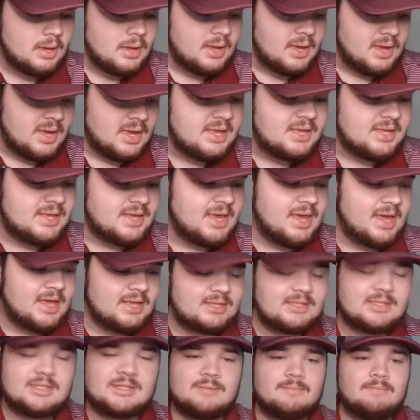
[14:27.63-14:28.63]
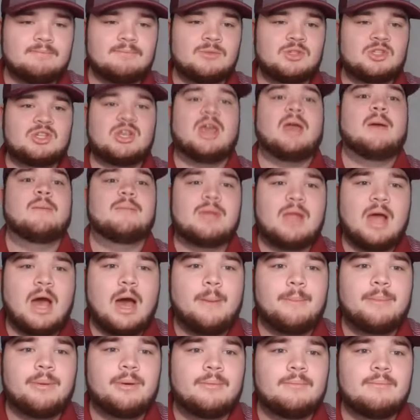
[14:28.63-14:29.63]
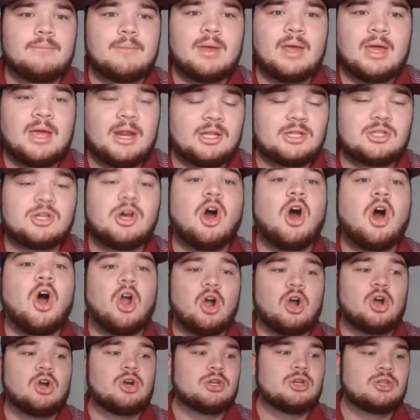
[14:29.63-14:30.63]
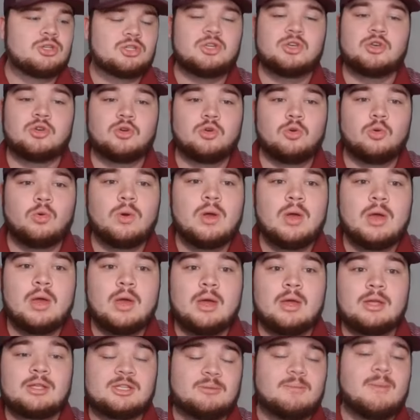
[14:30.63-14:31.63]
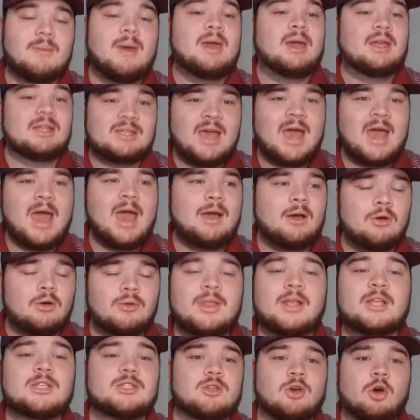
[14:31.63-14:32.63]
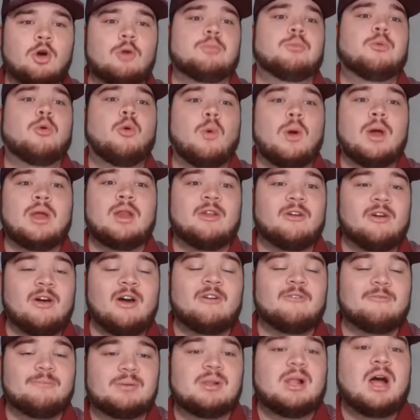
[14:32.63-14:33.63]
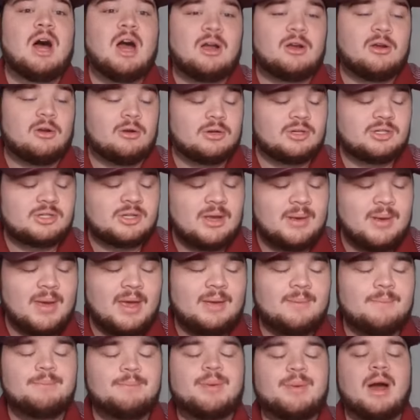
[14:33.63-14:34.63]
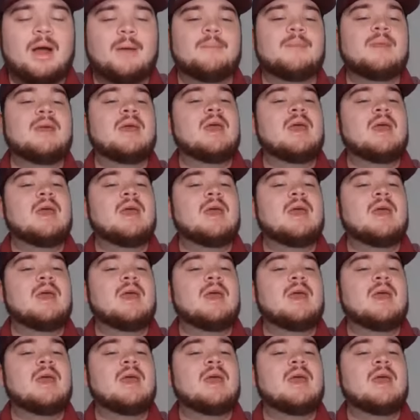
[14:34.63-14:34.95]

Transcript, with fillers: it gets jammed up and it's hard to to make a tackle that's the whole point of blockers but